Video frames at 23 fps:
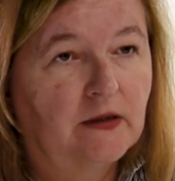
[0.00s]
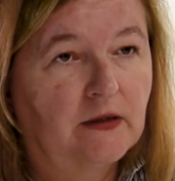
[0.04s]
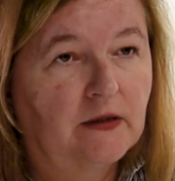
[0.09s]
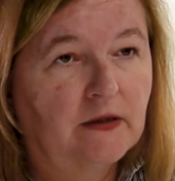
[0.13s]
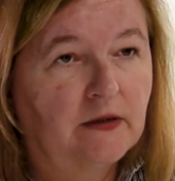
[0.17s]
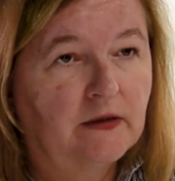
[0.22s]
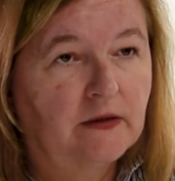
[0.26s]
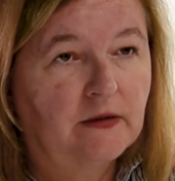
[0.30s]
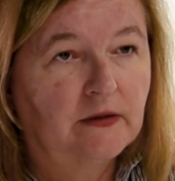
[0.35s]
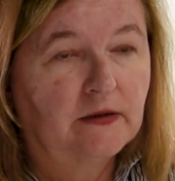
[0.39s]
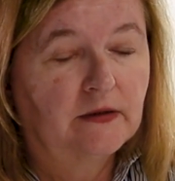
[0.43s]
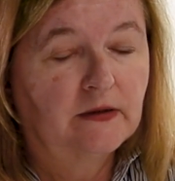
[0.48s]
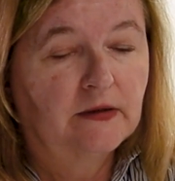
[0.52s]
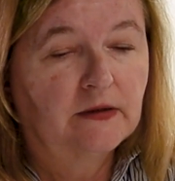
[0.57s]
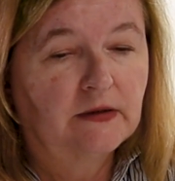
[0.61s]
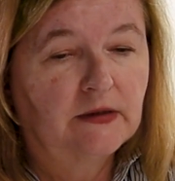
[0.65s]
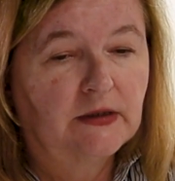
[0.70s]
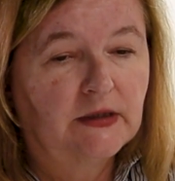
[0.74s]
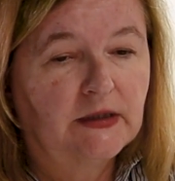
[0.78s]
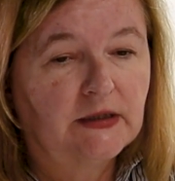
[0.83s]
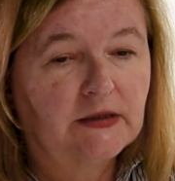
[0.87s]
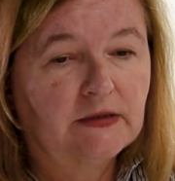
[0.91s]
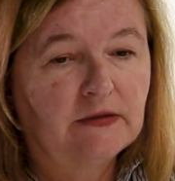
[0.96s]

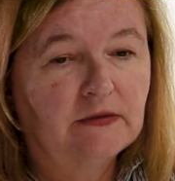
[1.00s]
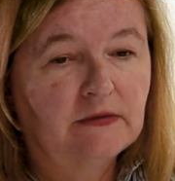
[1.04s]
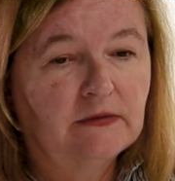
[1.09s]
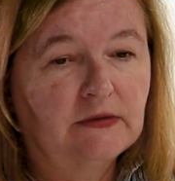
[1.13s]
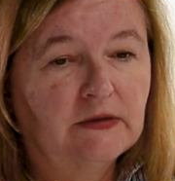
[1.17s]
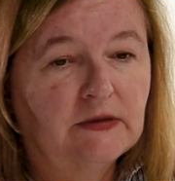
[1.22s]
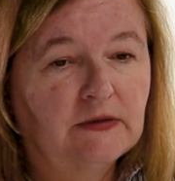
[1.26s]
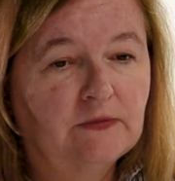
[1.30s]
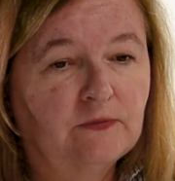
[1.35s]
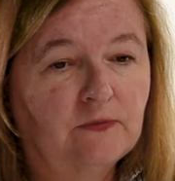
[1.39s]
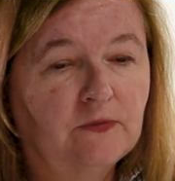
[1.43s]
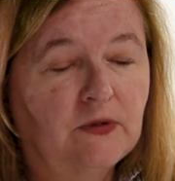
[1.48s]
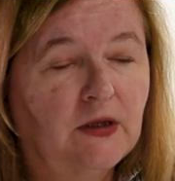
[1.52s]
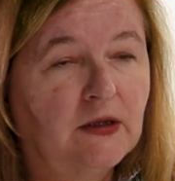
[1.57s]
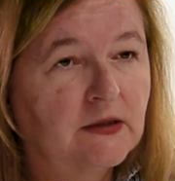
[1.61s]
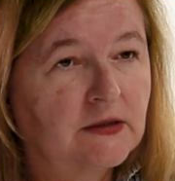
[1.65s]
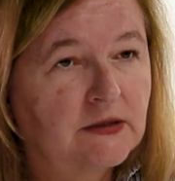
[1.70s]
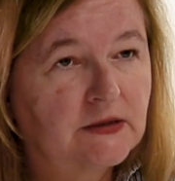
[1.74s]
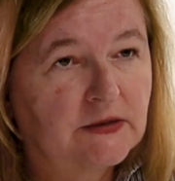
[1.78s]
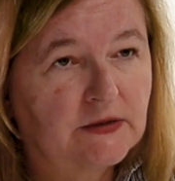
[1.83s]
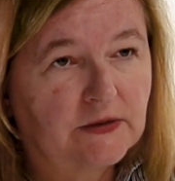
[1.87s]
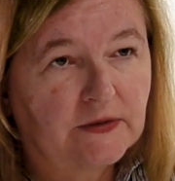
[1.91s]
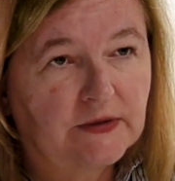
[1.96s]
in
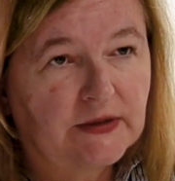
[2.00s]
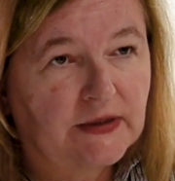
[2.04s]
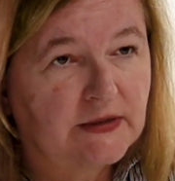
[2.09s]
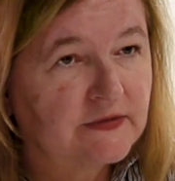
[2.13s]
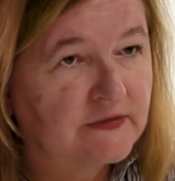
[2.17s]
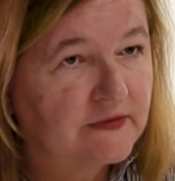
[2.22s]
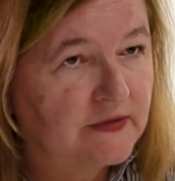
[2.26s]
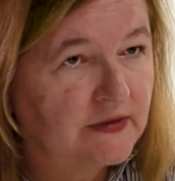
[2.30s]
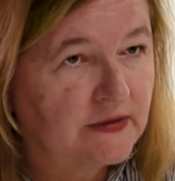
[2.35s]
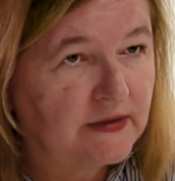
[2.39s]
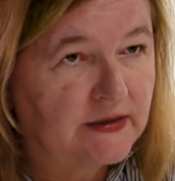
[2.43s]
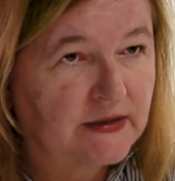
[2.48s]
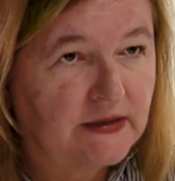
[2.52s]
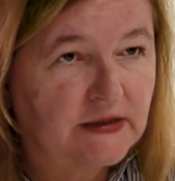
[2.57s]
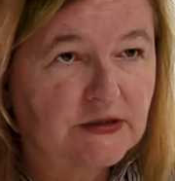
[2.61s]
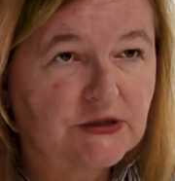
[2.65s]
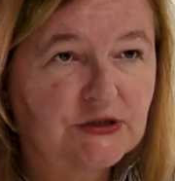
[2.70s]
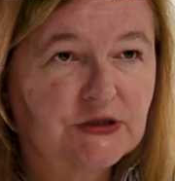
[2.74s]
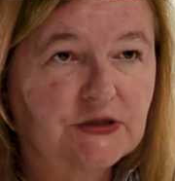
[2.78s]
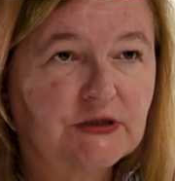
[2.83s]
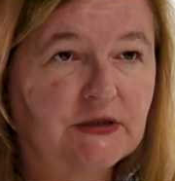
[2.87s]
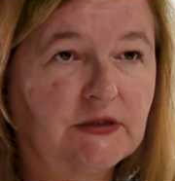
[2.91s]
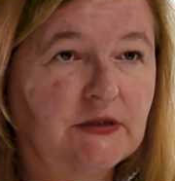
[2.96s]
Iraq against
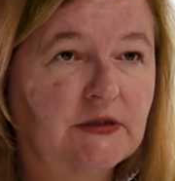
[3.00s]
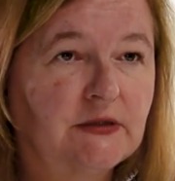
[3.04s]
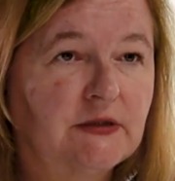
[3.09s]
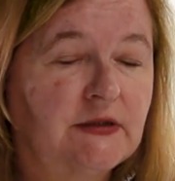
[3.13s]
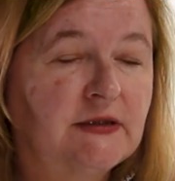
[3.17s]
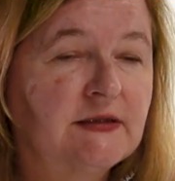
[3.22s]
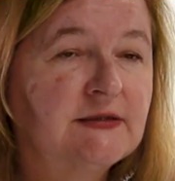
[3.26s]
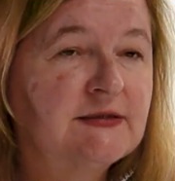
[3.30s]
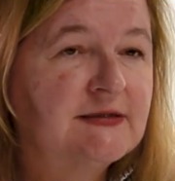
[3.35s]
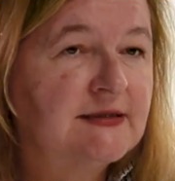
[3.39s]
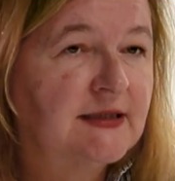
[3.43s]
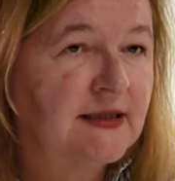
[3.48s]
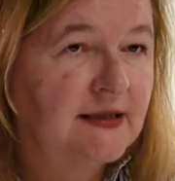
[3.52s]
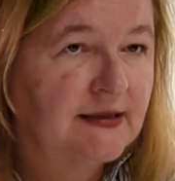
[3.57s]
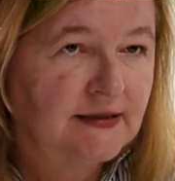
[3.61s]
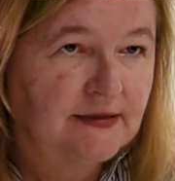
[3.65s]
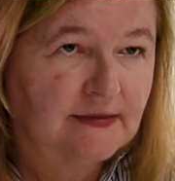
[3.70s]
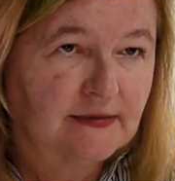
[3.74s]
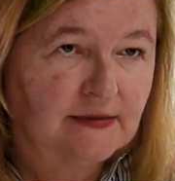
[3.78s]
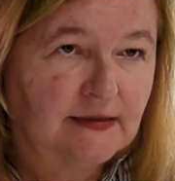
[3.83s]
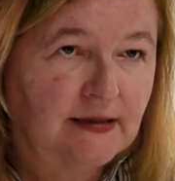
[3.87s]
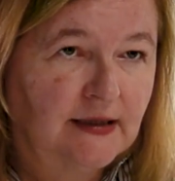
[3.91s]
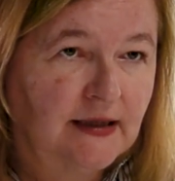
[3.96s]
Daesh, in
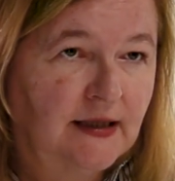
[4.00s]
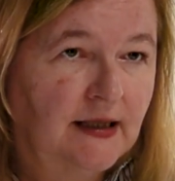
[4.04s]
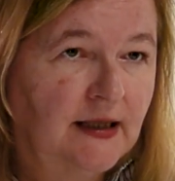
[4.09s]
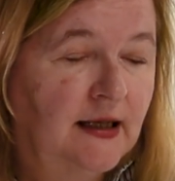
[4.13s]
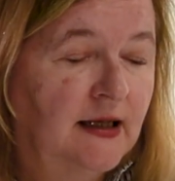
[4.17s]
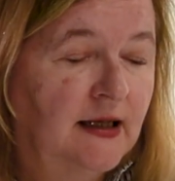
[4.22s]
Sahel.